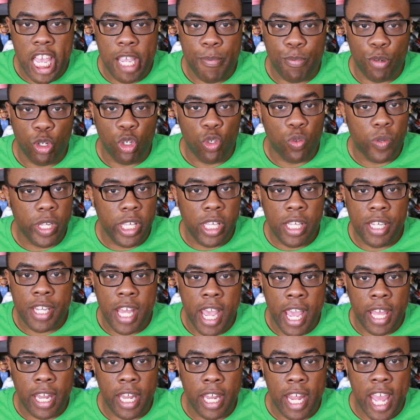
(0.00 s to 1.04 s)
April
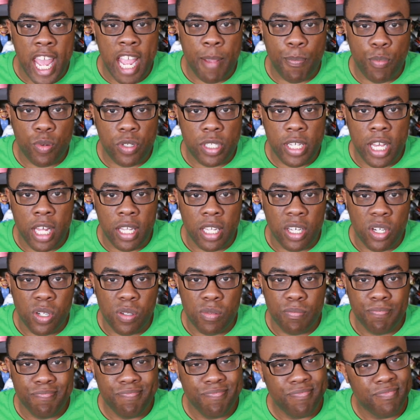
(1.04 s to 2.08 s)
reunited.
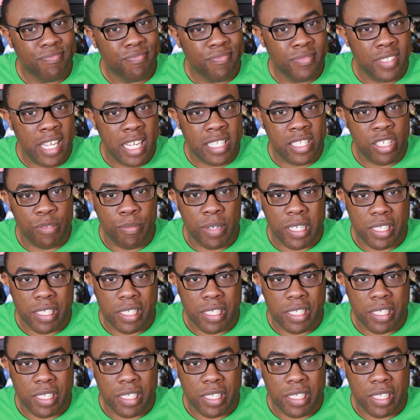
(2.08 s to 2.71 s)
Apriltello. Not so